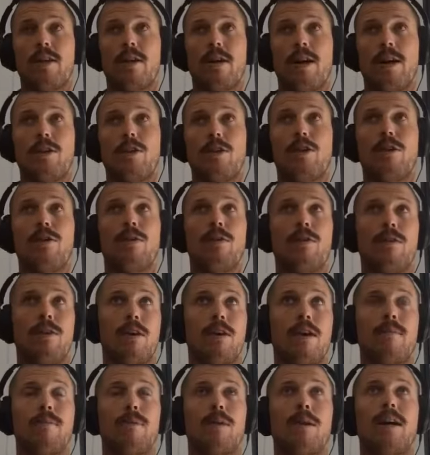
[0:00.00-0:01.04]
I know a
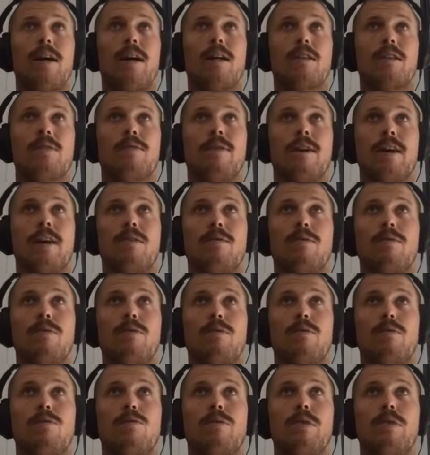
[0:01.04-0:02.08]
couple of artists have had
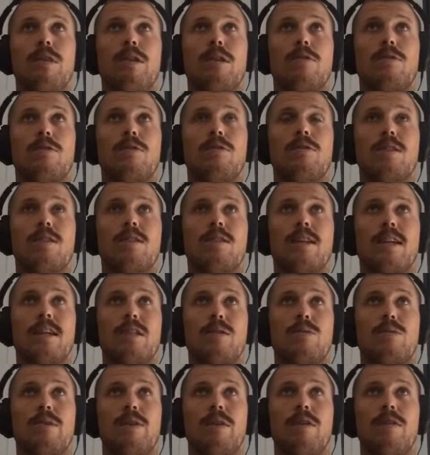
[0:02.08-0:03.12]
really good
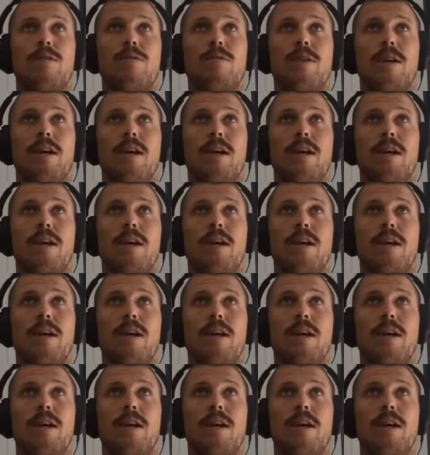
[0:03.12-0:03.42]
success with,